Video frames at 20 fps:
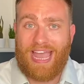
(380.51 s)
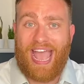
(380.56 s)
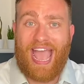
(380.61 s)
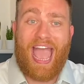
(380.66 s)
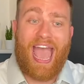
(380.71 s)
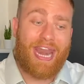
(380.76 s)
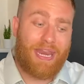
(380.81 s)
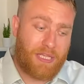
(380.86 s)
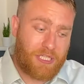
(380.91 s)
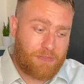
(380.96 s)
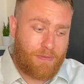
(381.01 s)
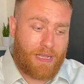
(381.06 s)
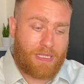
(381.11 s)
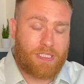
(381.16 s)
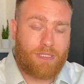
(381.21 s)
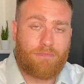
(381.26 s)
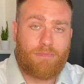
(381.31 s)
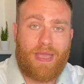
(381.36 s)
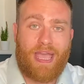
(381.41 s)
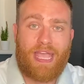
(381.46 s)
and expect
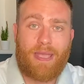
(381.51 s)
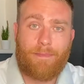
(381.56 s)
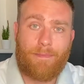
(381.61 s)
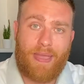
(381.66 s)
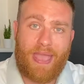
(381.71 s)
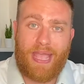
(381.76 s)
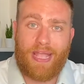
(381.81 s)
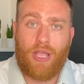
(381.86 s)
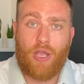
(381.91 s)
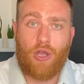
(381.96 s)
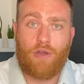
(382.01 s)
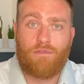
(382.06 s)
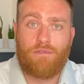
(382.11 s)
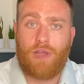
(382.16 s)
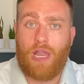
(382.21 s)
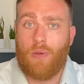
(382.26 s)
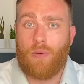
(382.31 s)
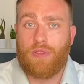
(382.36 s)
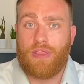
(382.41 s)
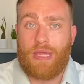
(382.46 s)
to pay a peg of
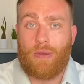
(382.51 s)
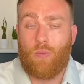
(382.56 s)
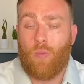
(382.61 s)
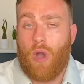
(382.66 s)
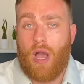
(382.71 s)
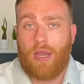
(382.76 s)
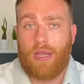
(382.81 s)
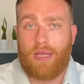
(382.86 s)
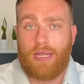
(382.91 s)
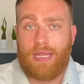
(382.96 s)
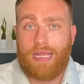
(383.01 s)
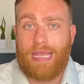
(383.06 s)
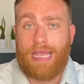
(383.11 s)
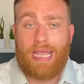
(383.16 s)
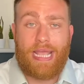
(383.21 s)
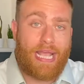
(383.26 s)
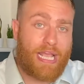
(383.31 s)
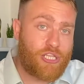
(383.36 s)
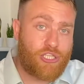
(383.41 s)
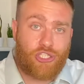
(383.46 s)
lower than one.
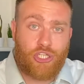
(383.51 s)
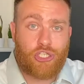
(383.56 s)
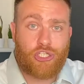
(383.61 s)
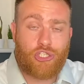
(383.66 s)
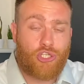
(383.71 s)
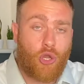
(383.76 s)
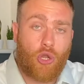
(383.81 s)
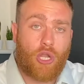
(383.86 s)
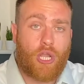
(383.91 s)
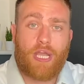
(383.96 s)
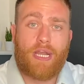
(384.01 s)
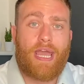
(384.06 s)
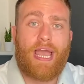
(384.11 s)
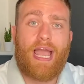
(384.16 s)
It's just not going to